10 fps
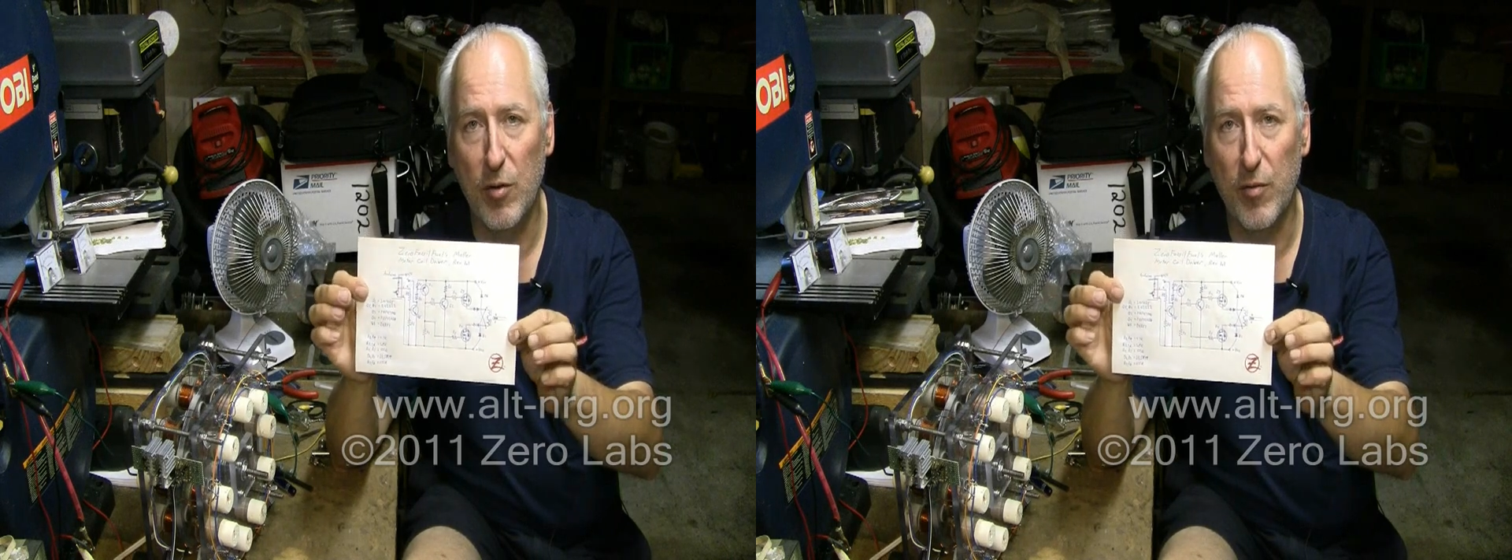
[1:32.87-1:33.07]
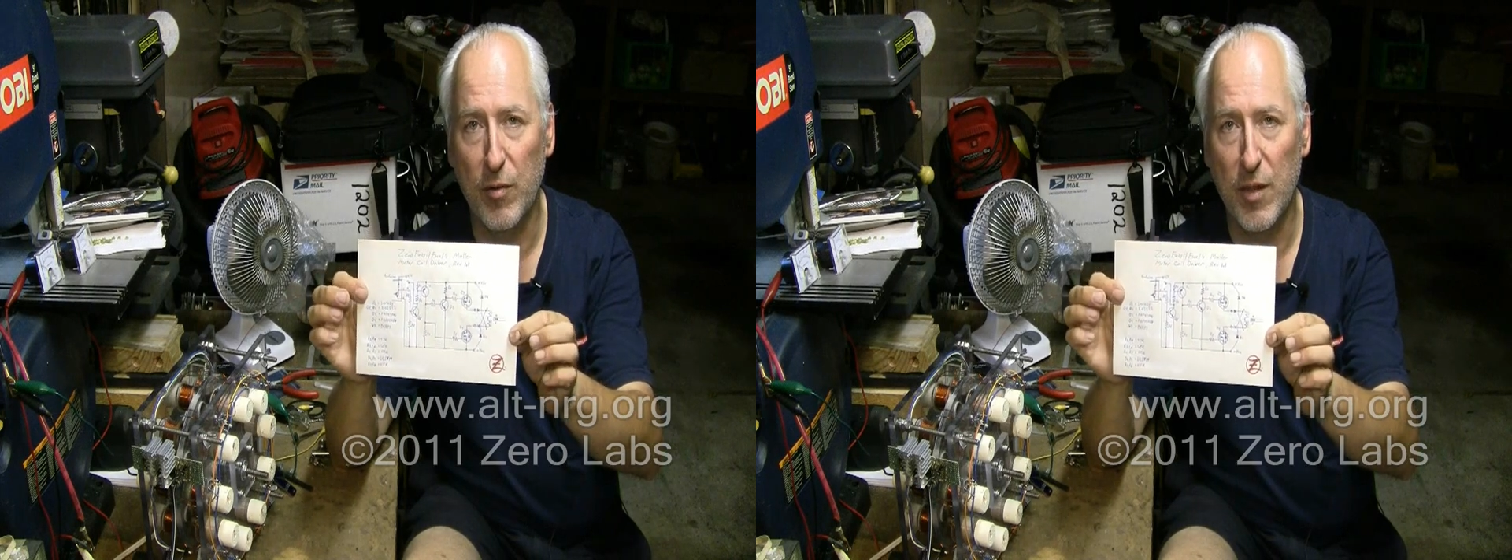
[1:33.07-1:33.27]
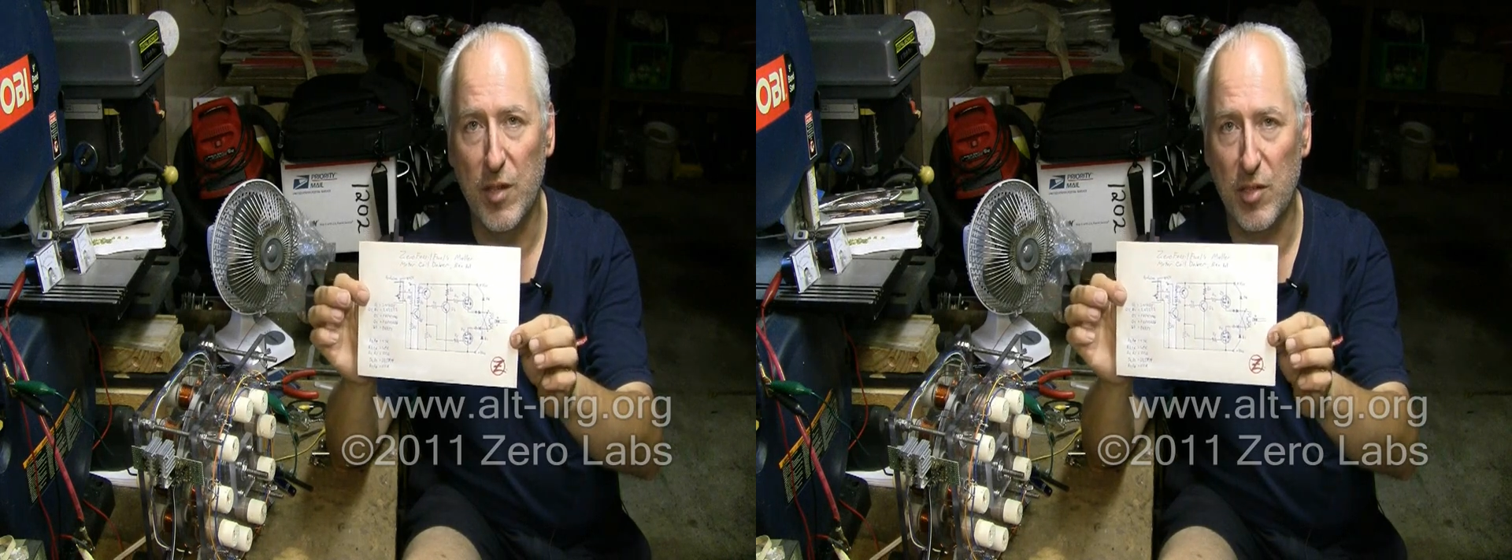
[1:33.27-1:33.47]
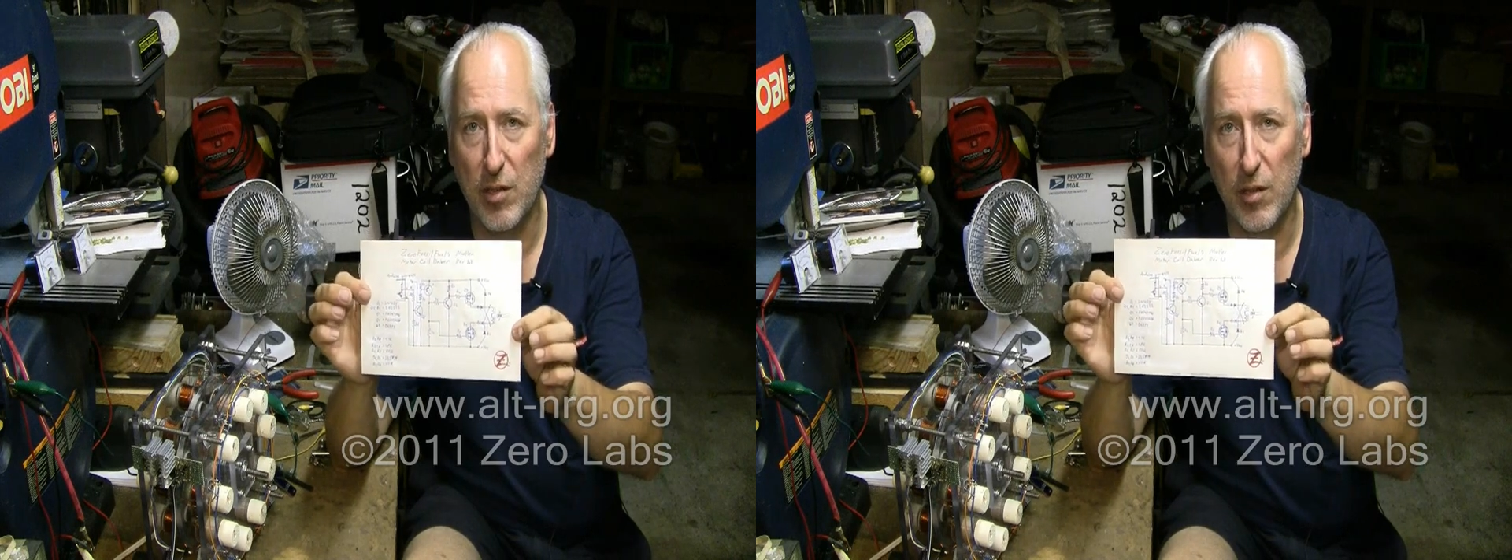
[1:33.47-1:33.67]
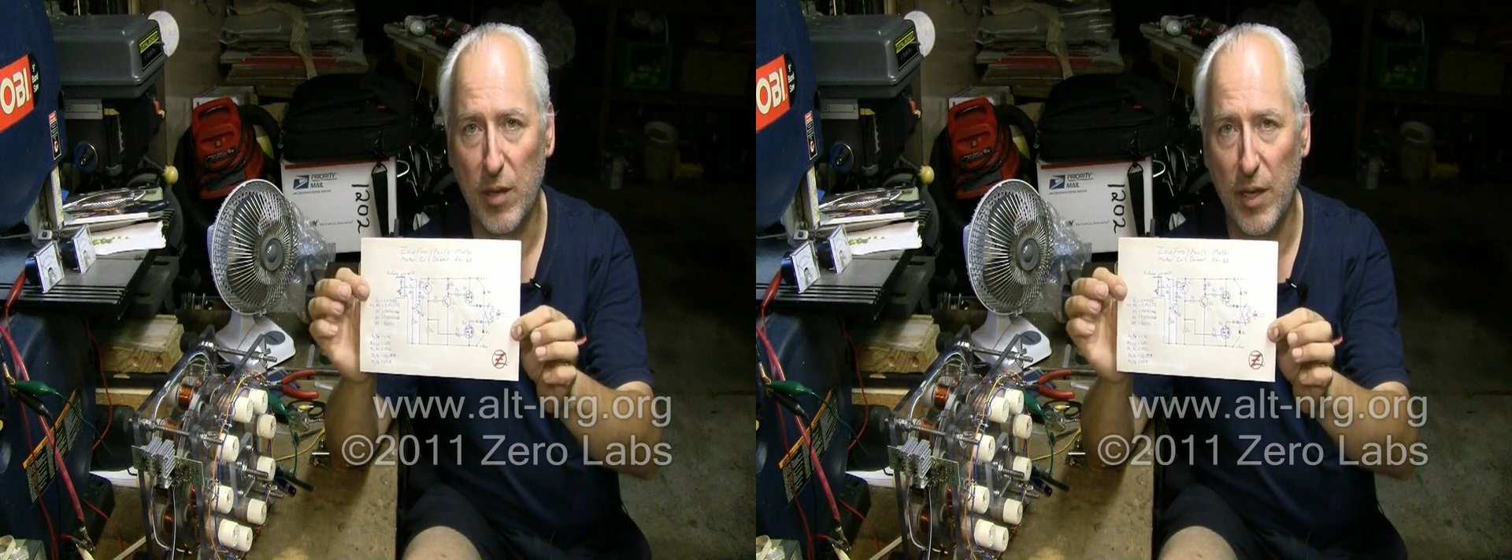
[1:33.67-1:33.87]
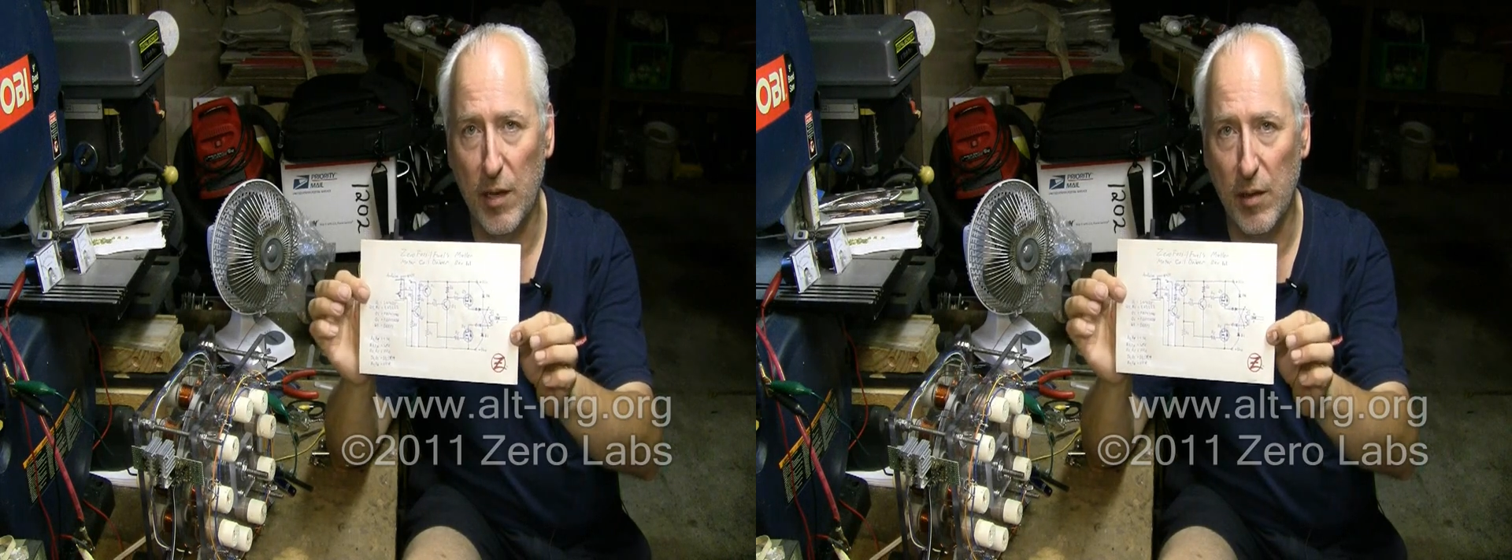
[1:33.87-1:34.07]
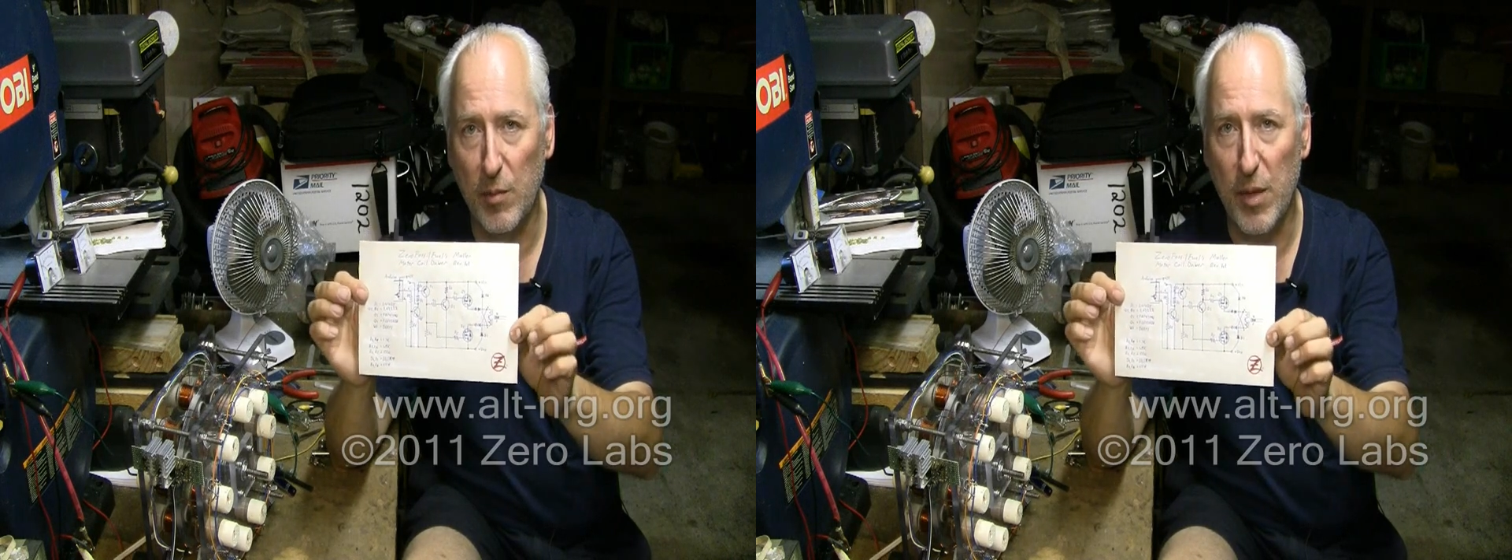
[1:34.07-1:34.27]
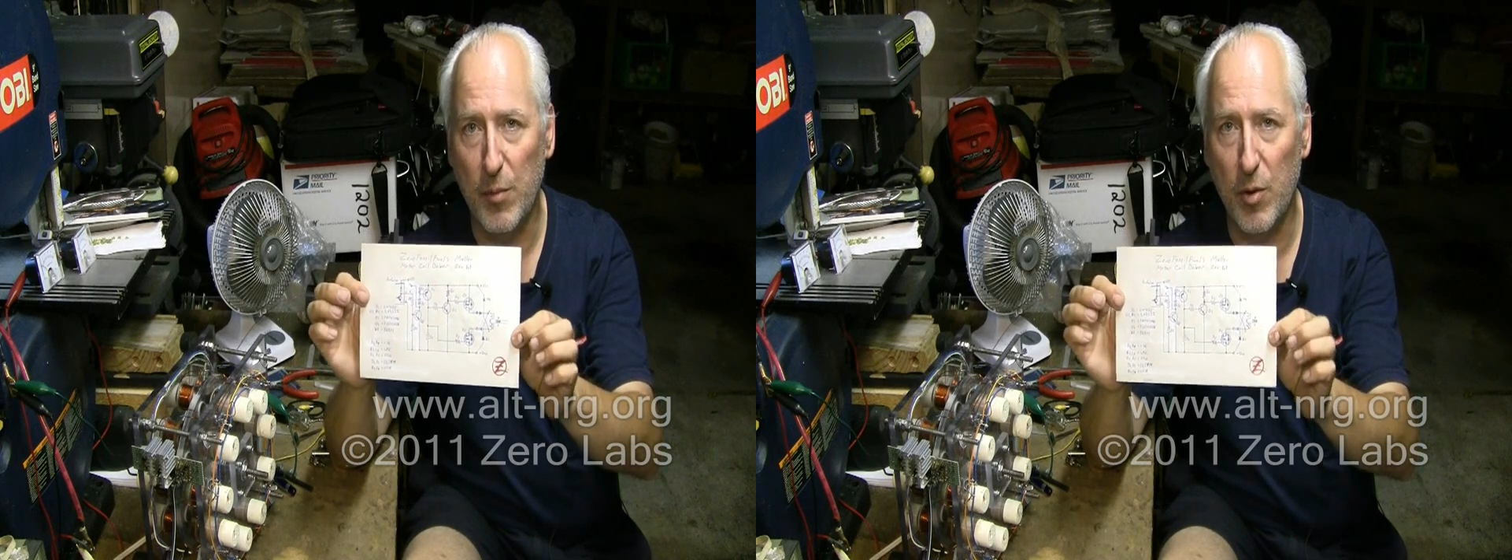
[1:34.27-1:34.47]
over this a little in a
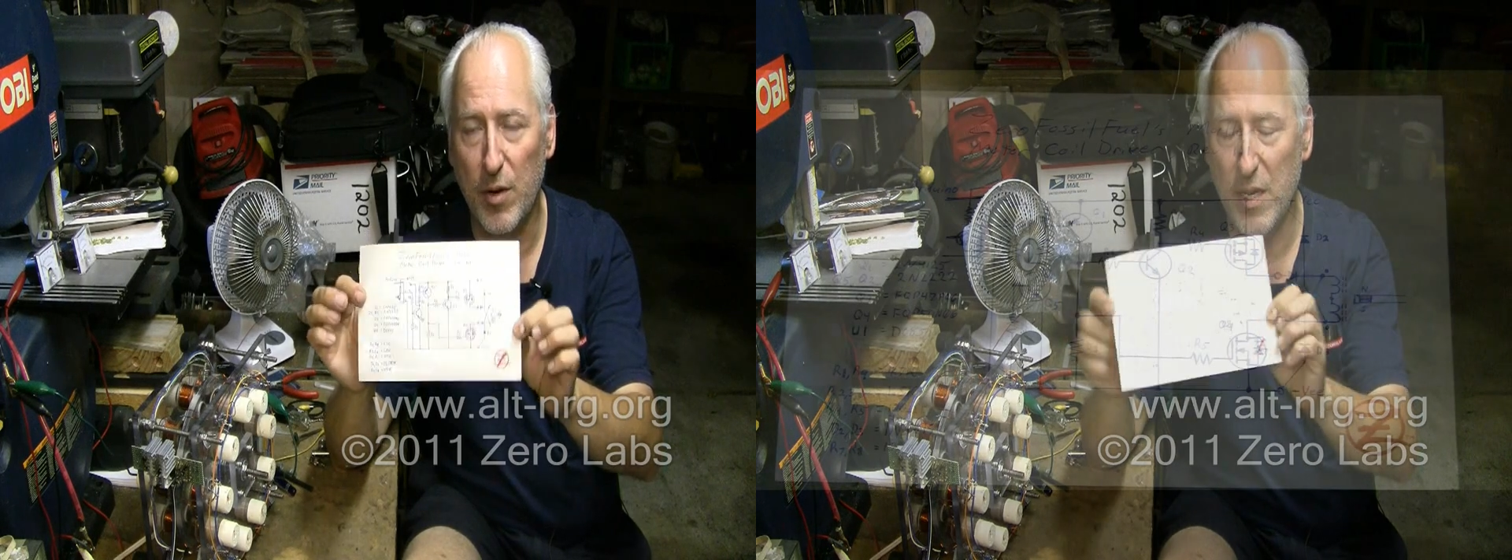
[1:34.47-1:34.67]
little bit more